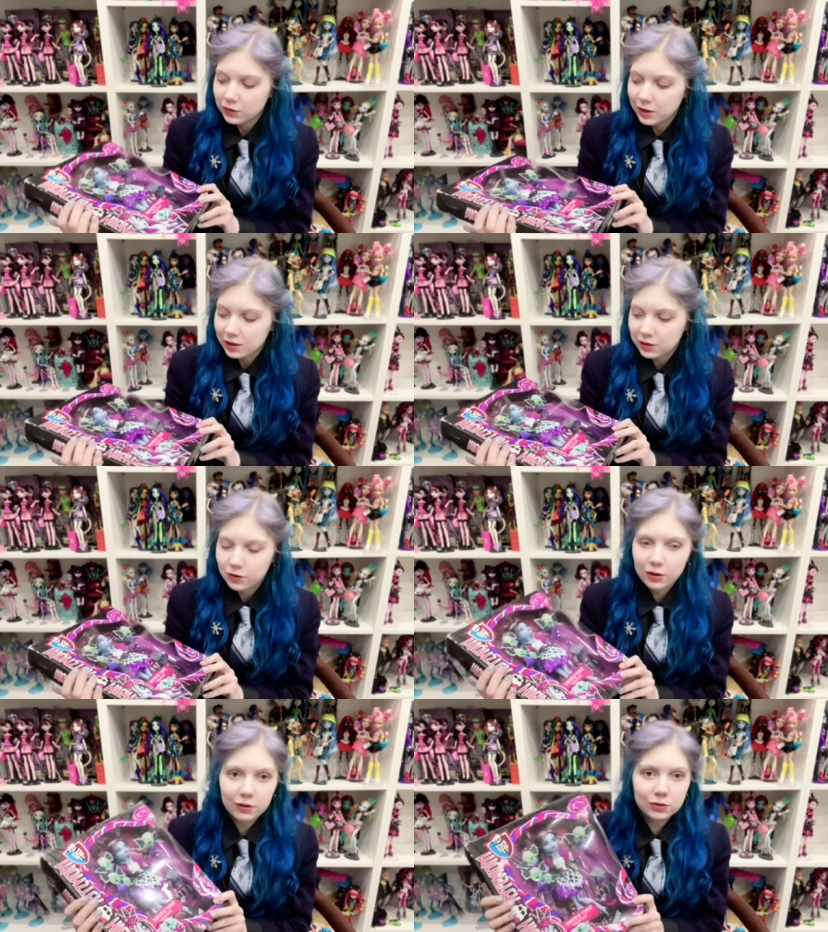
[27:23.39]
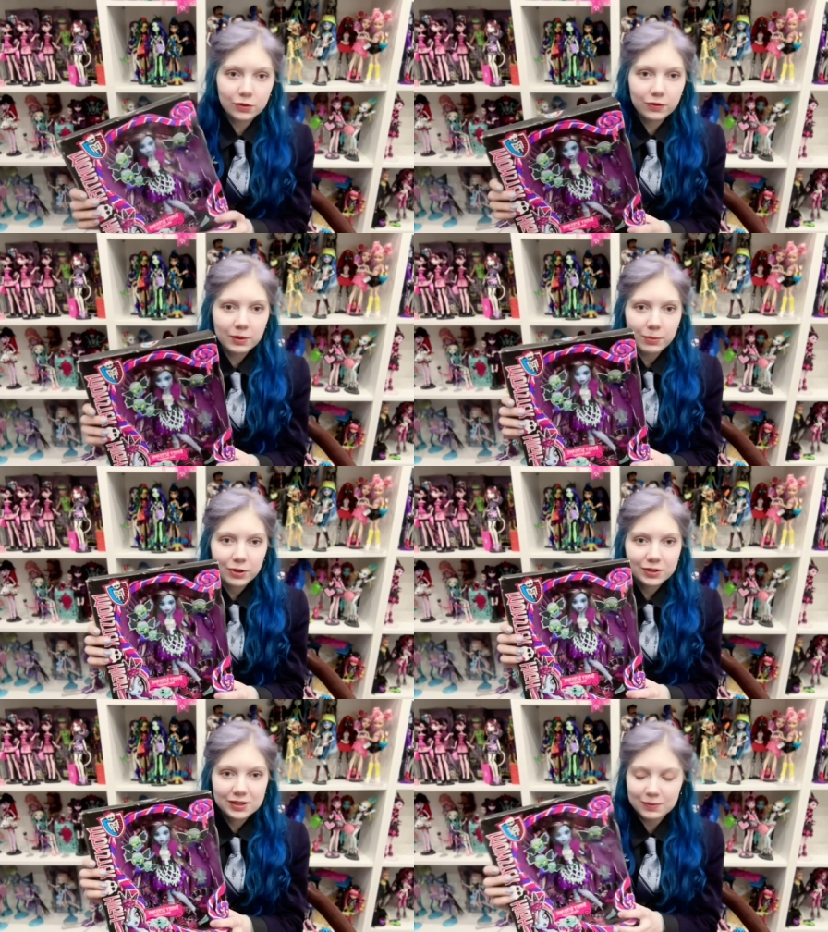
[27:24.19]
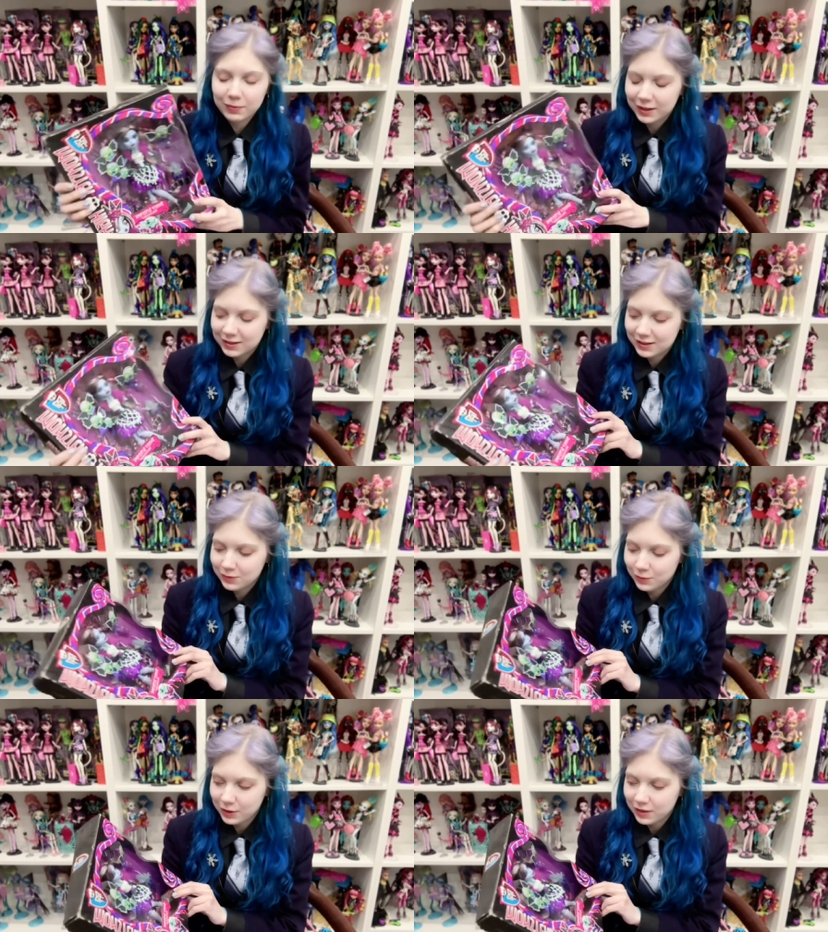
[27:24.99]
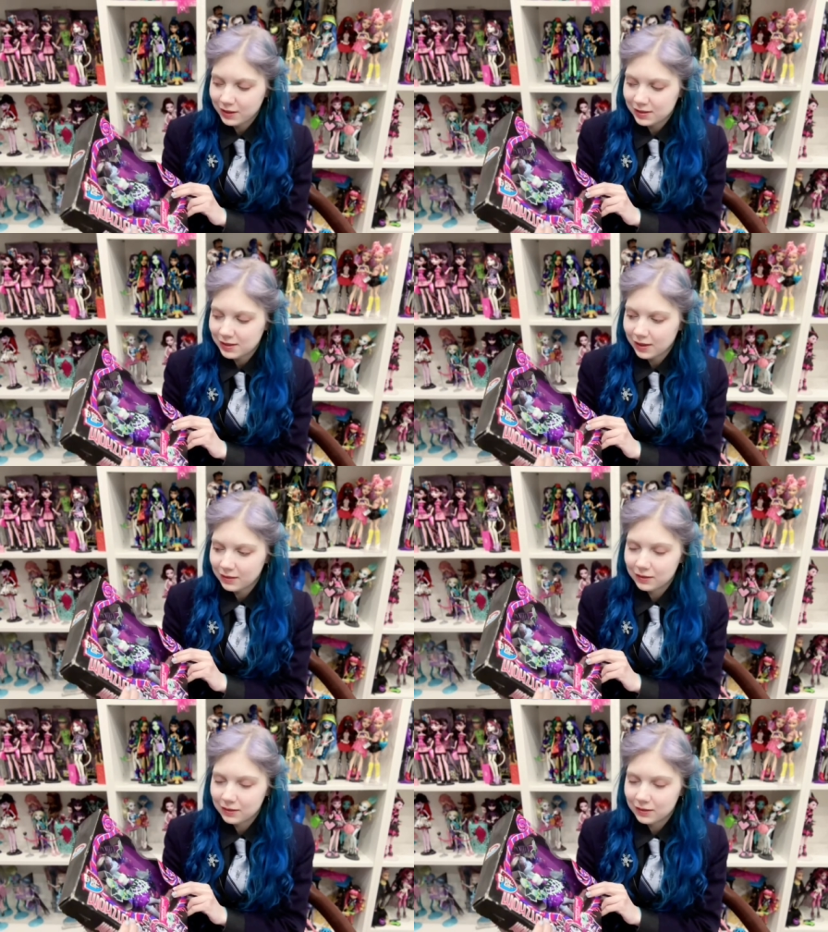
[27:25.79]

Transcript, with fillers: get her out of the box, but with this I